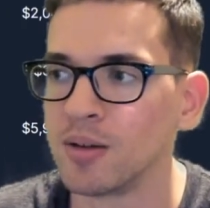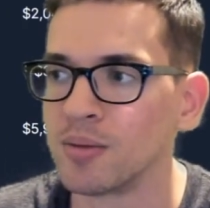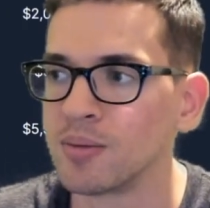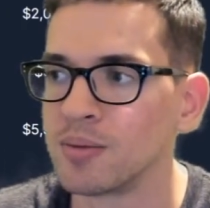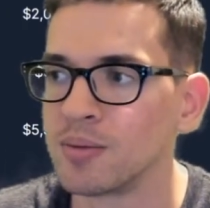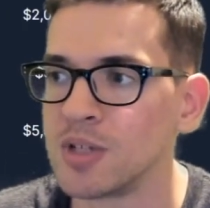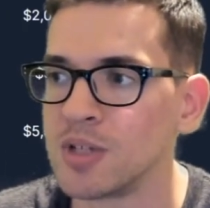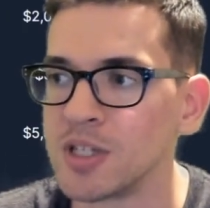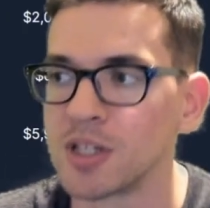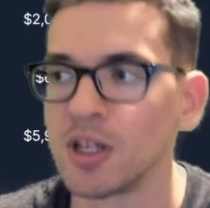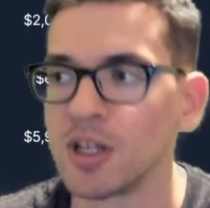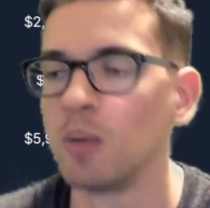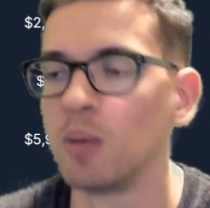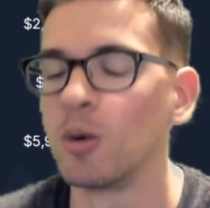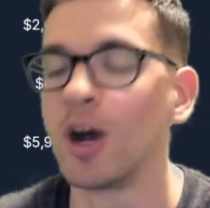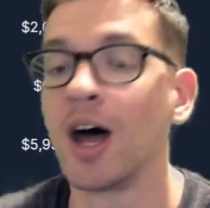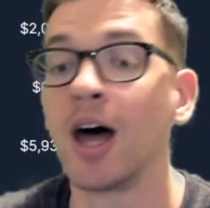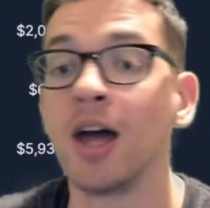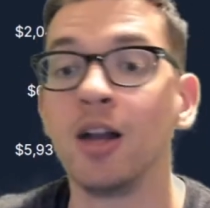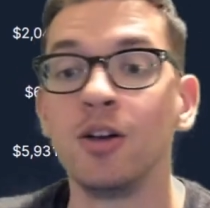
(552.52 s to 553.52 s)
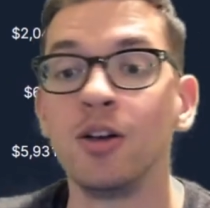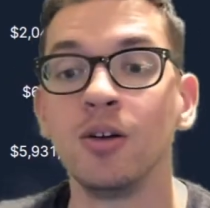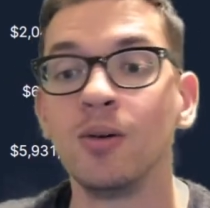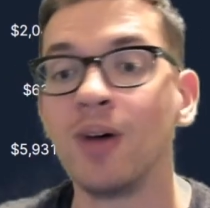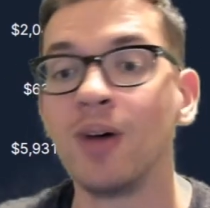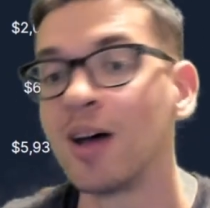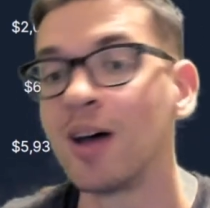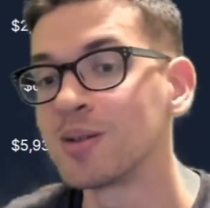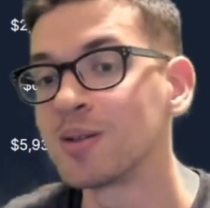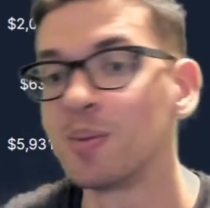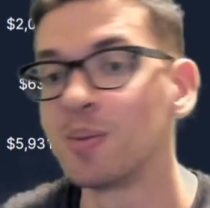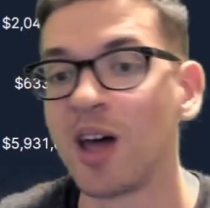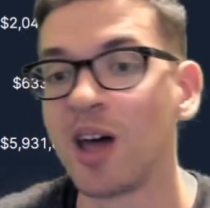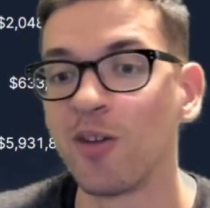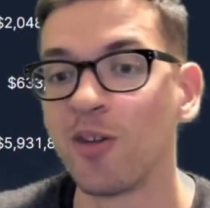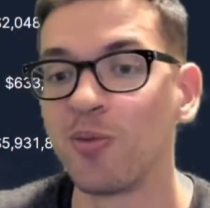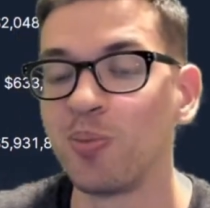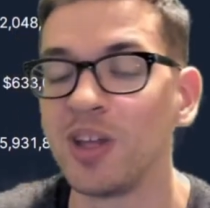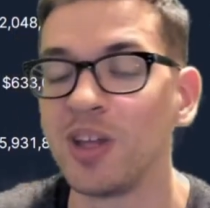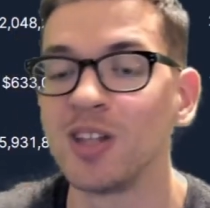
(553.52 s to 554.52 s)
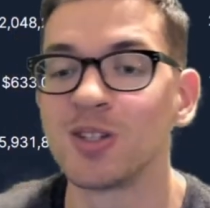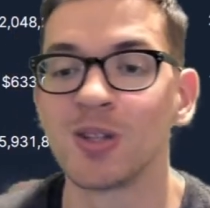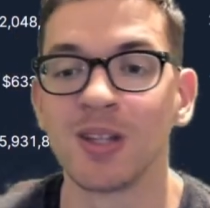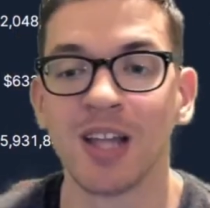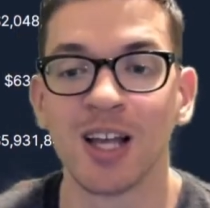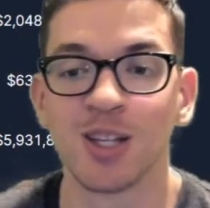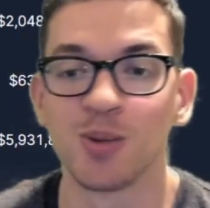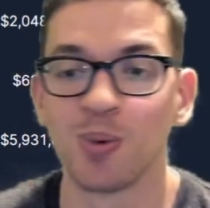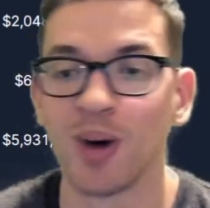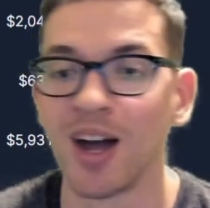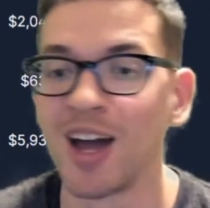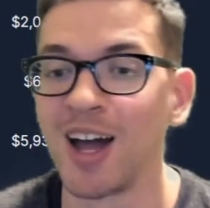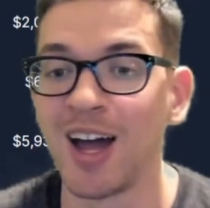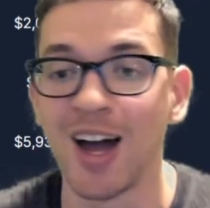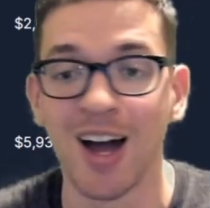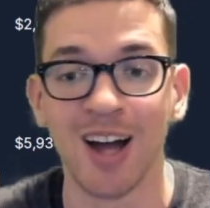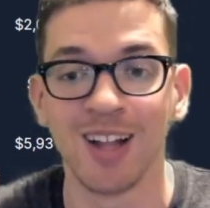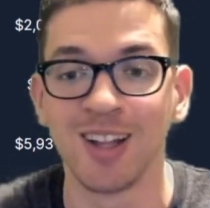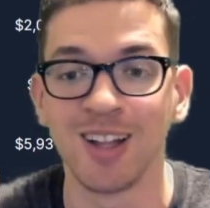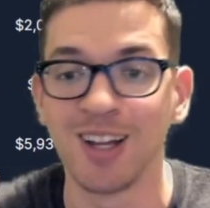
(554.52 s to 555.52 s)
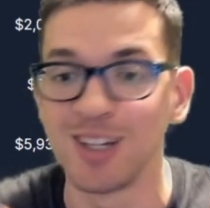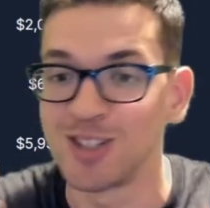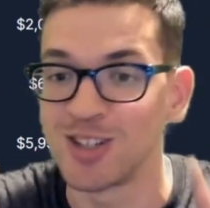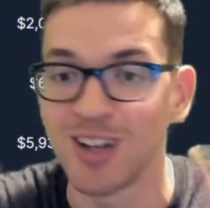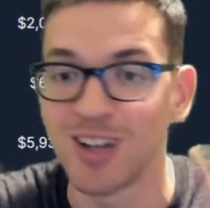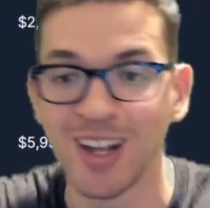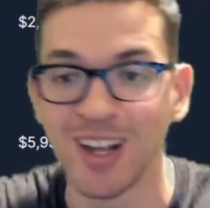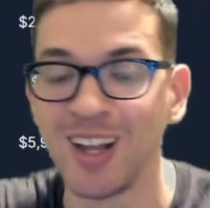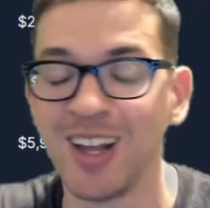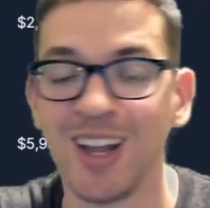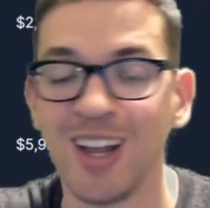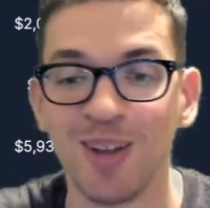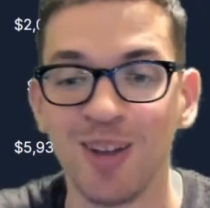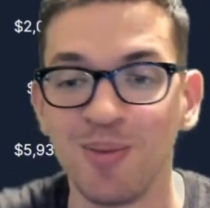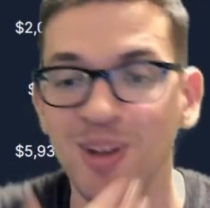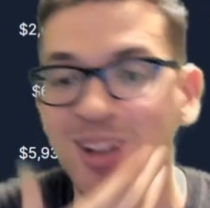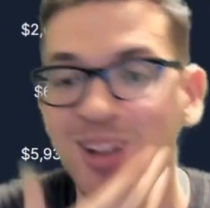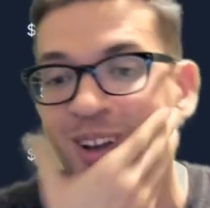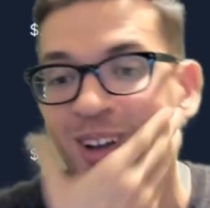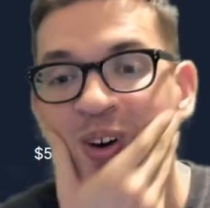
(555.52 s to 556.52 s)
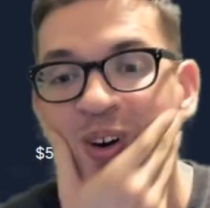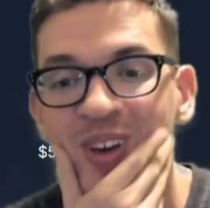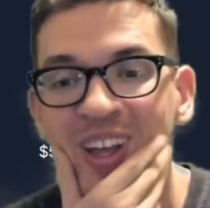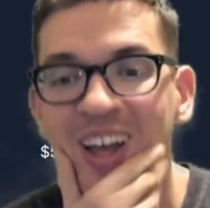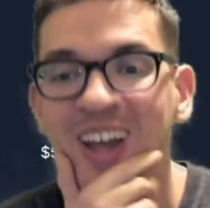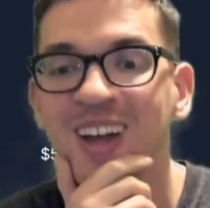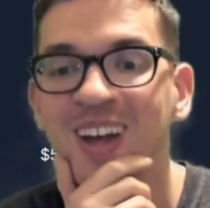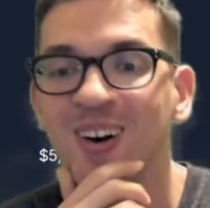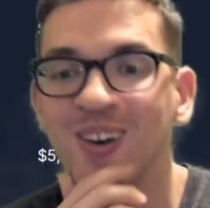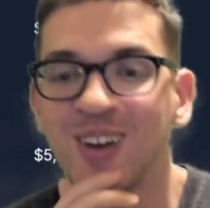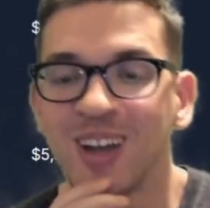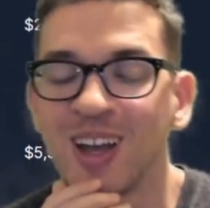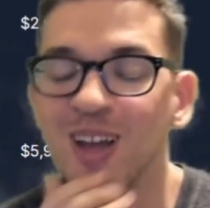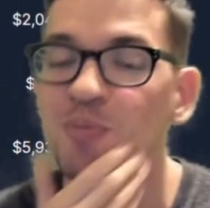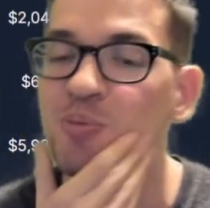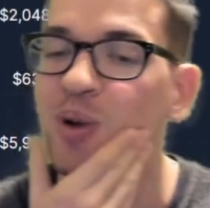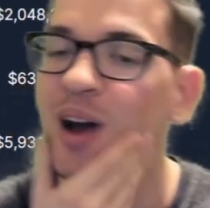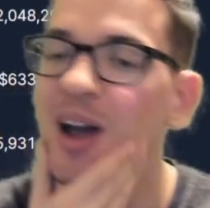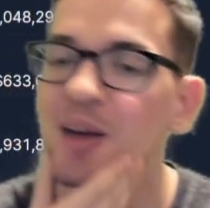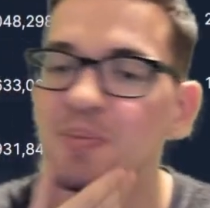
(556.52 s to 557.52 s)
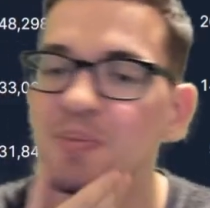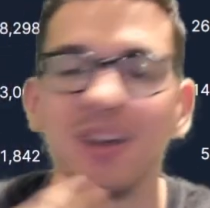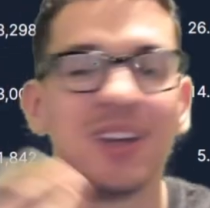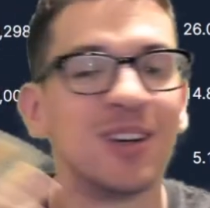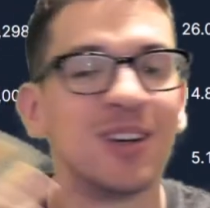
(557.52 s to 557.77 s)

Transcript: Disclaimer, I do have some fBEETS, so that's why I like checking in and being like, okay, bribe me.